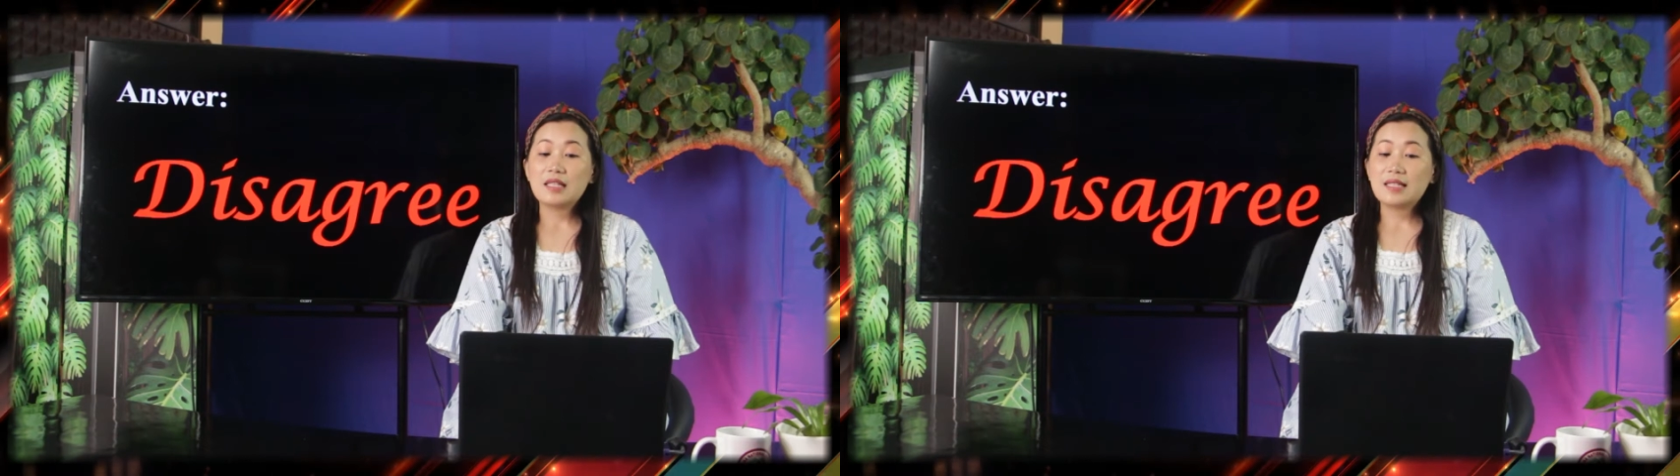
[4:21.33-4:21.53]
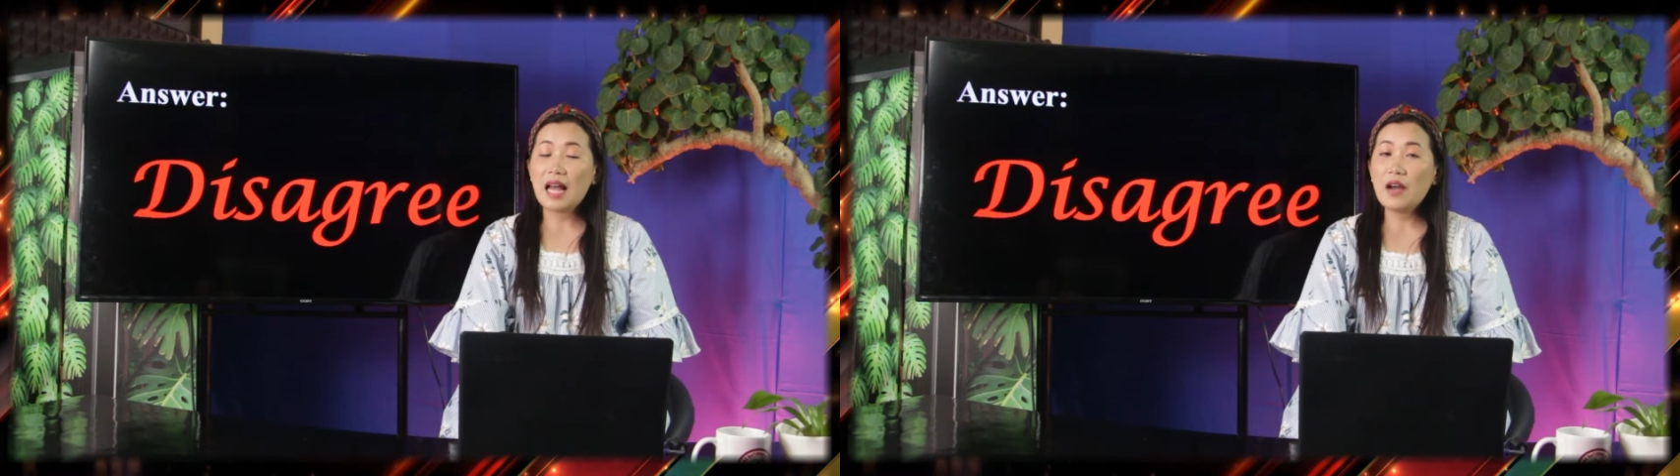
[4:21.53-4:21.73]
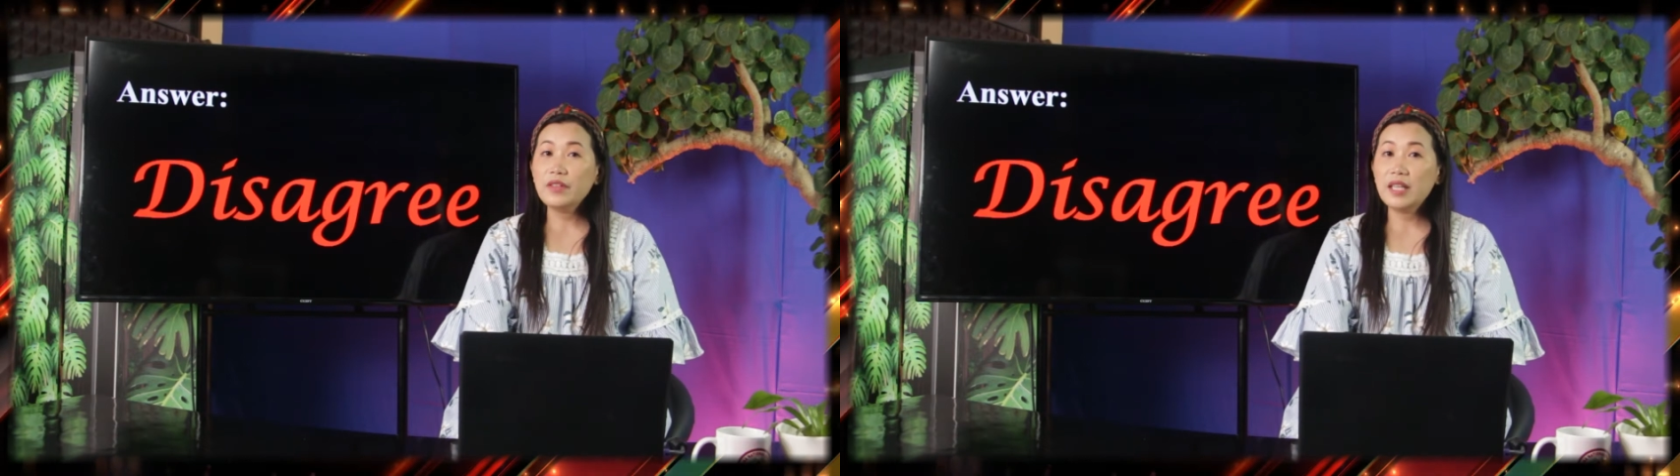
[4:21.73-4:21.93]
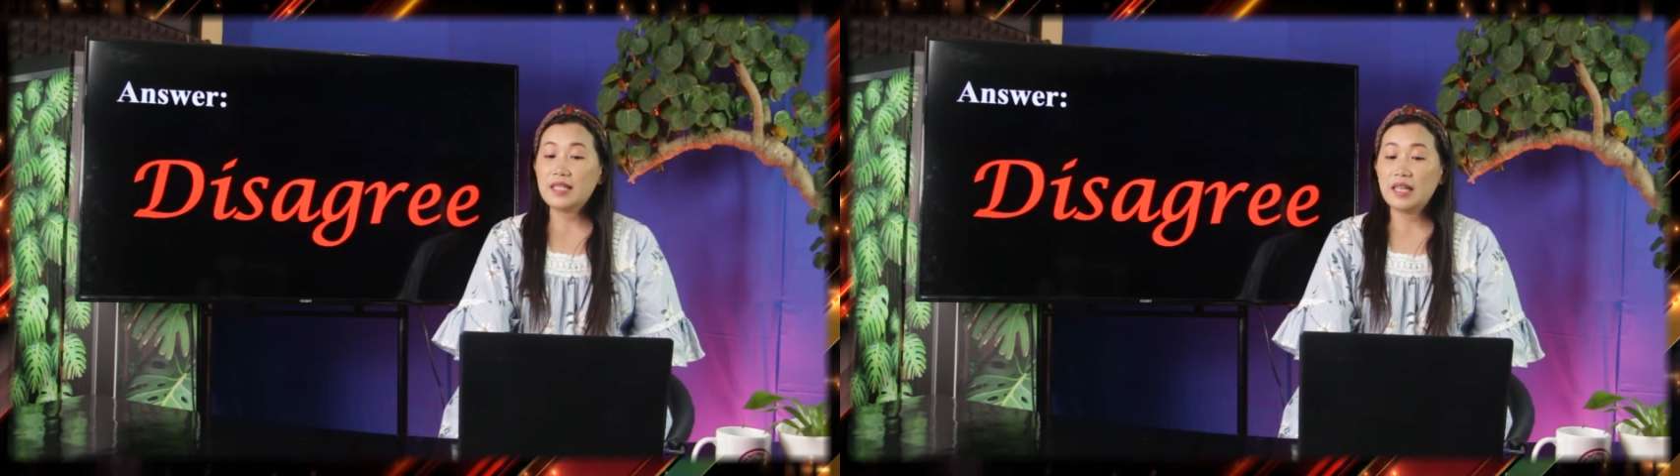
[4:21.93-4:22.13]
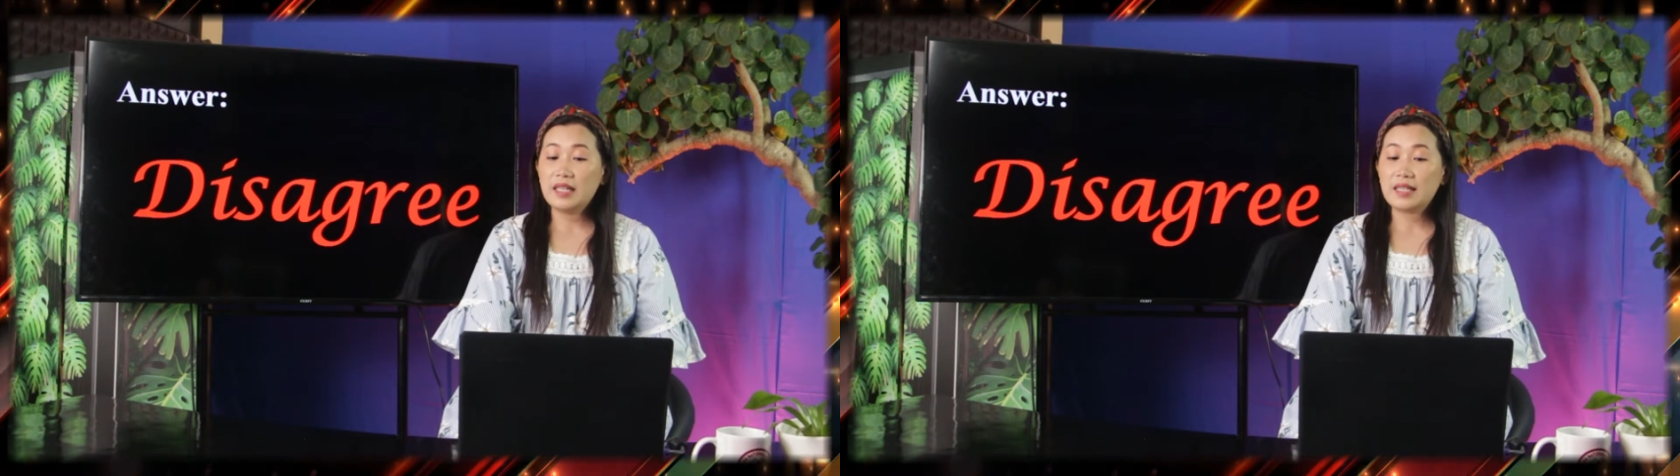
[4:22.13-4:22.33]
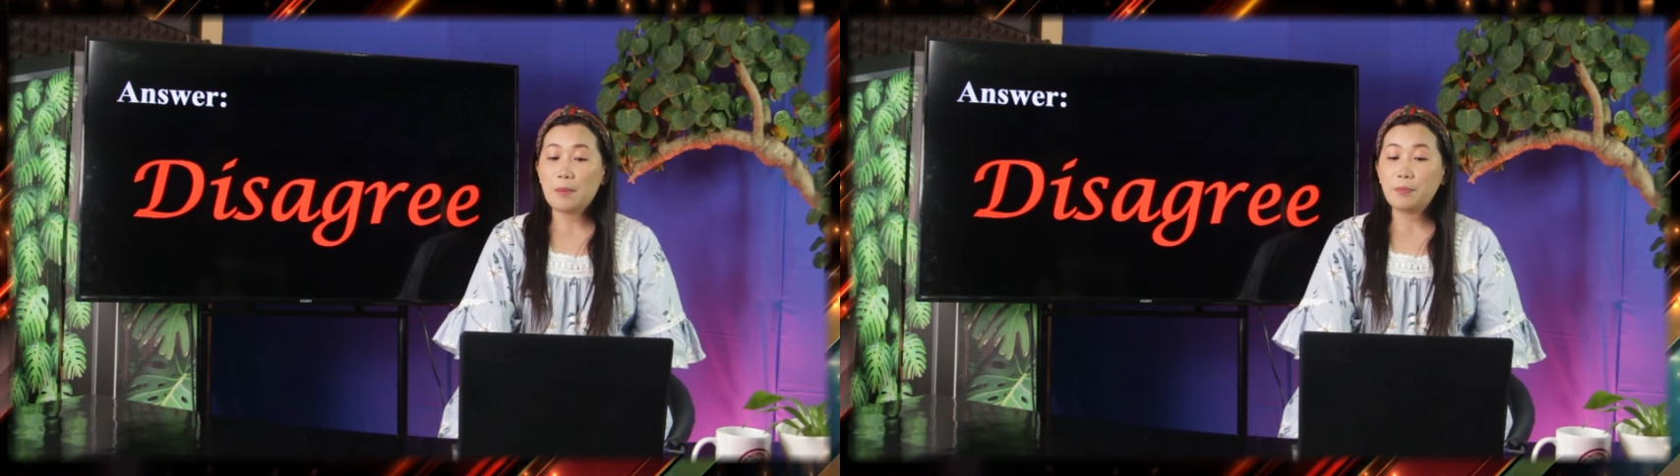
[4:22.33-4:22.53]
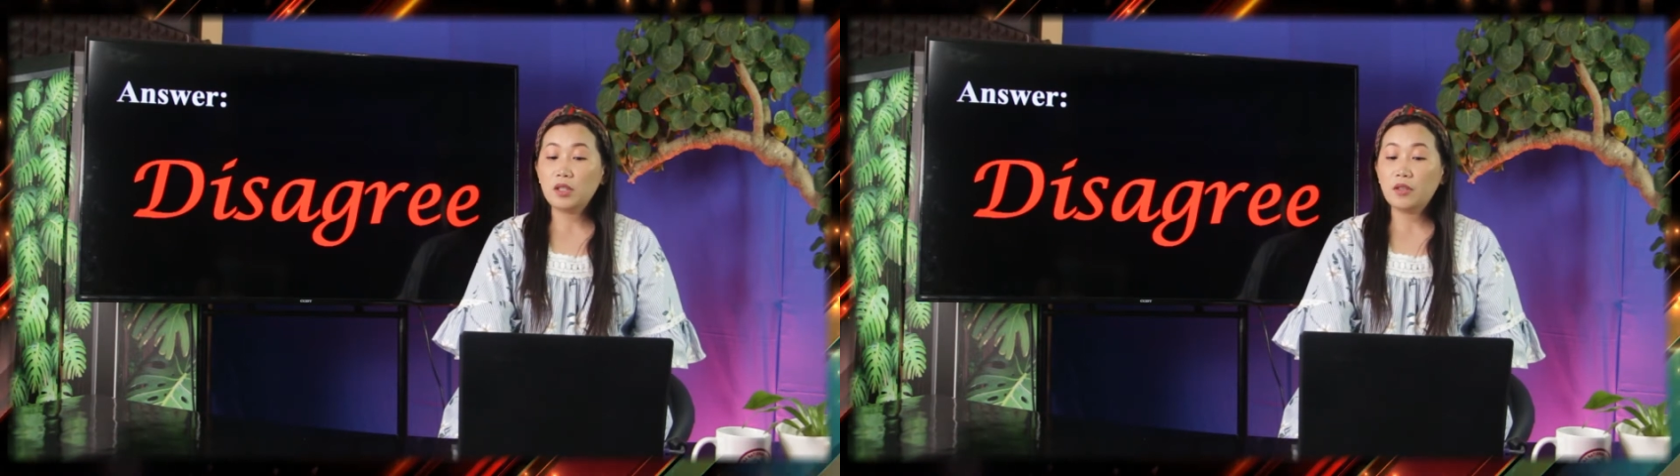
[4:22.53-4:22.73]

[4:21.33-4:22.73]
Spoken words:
Sound is an example